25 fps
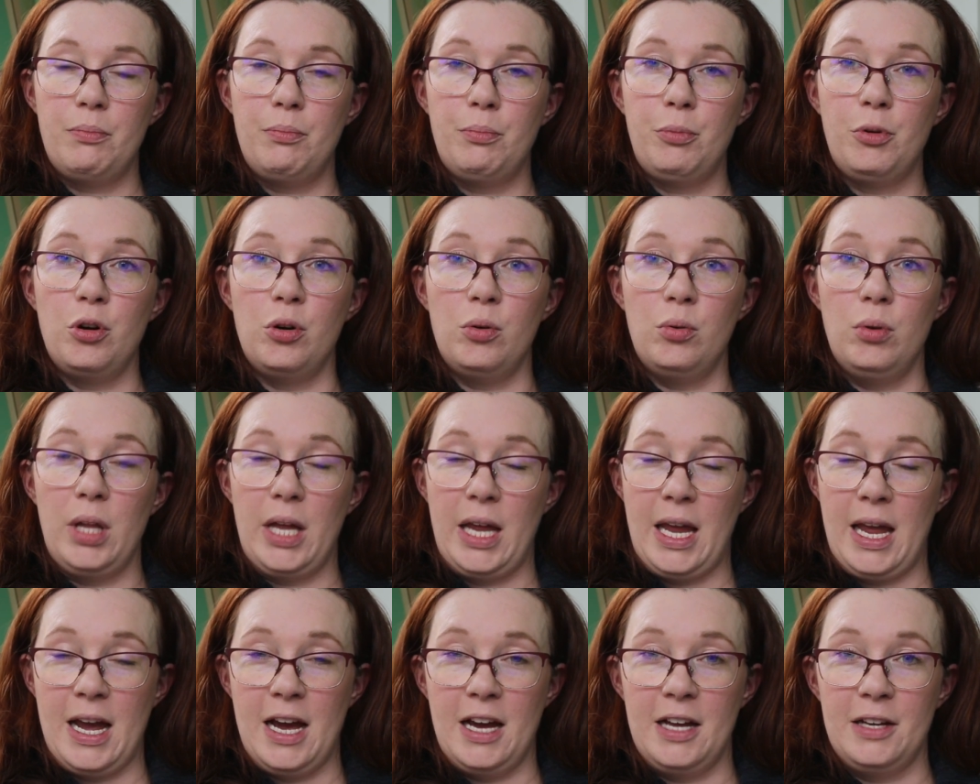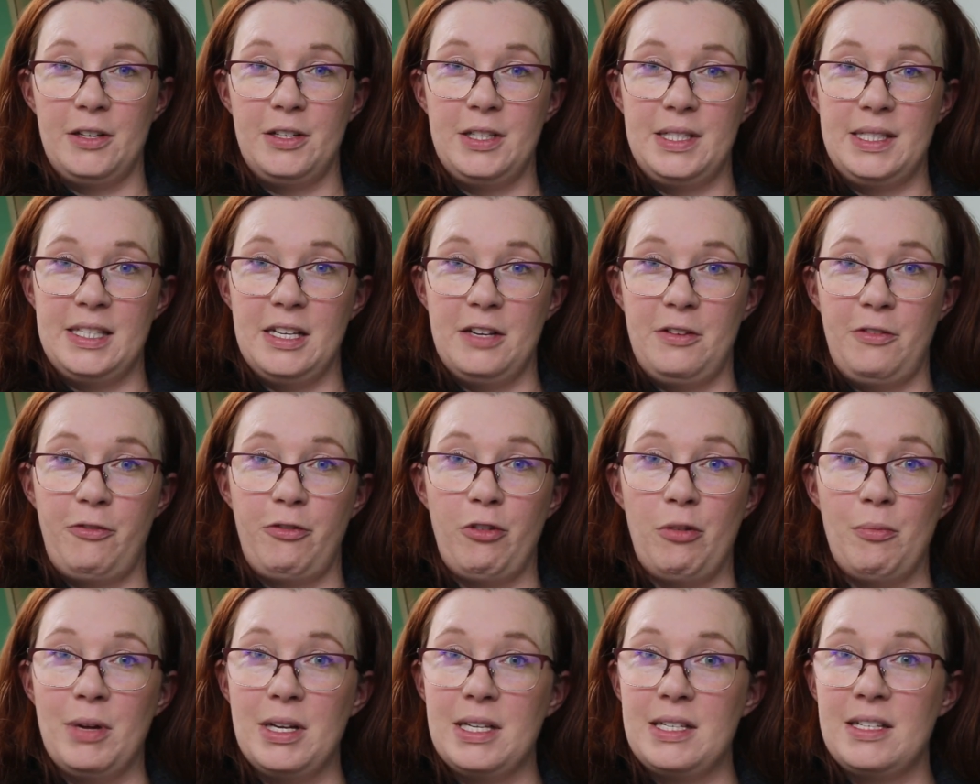goal I had set
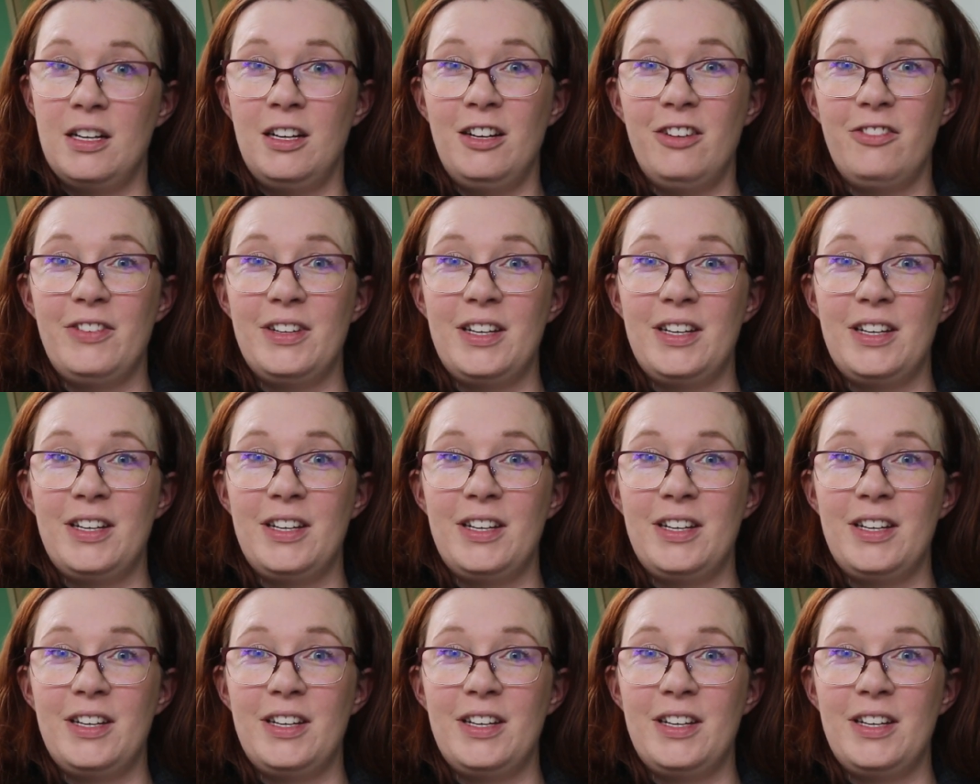for myself,